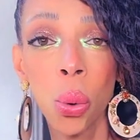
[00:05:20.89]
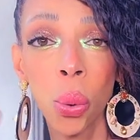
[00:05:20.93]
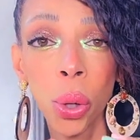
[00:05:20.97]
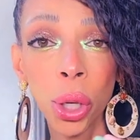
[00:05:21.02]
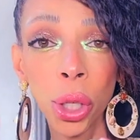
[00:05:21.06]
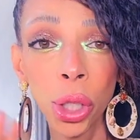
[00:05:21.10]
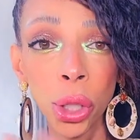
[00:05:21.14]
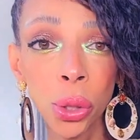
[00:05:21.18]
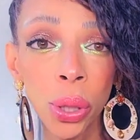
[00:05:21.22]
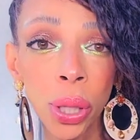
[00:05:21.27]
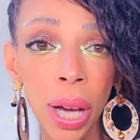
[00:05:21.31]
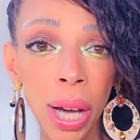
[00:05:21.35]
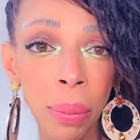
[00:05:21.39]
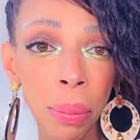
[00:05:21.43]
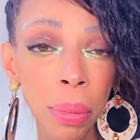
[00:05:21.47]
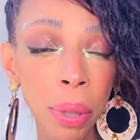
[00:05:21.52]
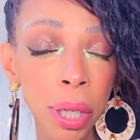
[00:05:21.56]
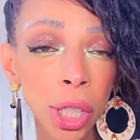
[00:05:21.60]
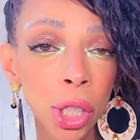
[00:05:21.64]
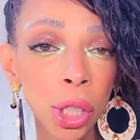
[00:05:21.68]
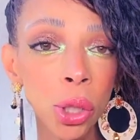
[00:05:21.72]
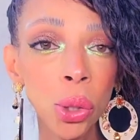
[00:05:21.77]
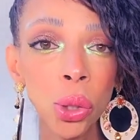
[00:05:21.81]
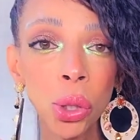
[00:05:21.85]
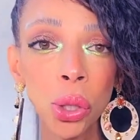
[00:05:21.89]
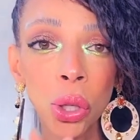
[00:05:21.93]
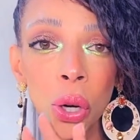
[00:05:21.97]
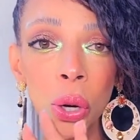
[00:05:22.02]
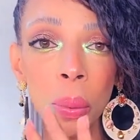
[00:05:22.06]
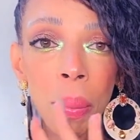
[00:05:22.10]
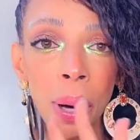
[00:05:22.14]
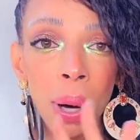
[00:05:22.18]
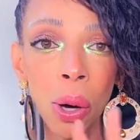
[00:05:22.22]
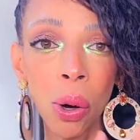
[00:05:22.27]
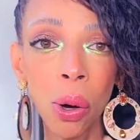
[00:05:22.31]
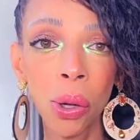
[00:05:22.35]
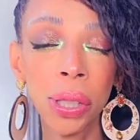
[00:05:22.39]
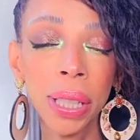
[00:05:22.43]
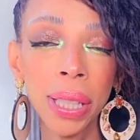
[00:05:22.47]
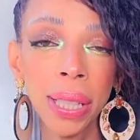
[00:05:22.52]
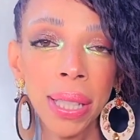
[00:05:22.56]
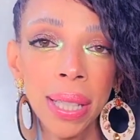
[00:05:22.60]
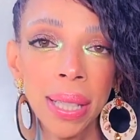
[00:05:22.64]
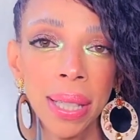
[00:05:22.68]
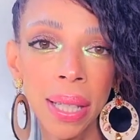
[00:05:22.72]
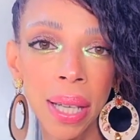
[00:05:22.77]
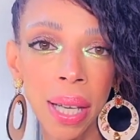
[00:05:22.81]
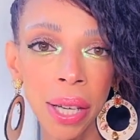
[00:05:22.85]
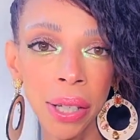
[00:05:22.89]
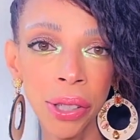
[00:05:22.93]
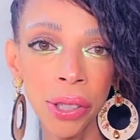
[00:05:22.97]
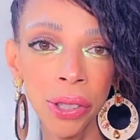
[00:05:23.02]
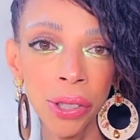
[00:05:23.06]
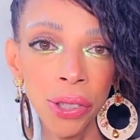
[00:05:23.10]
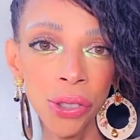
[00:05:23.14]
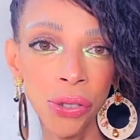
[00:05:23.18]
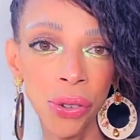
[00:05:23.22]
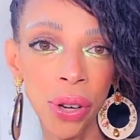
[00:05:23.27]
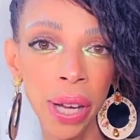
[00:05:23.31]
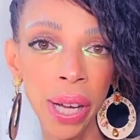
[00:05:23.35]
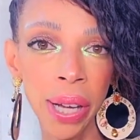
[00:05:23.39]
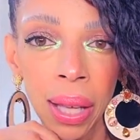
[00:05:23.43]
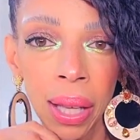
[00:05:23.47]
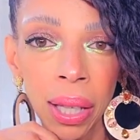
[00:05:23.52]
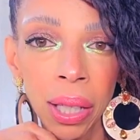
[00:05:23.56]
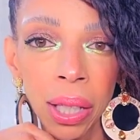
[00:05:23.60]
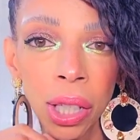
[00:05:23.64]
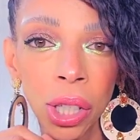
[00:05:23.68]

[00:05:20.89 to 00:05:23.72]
when you got money, you know about all the designers, right?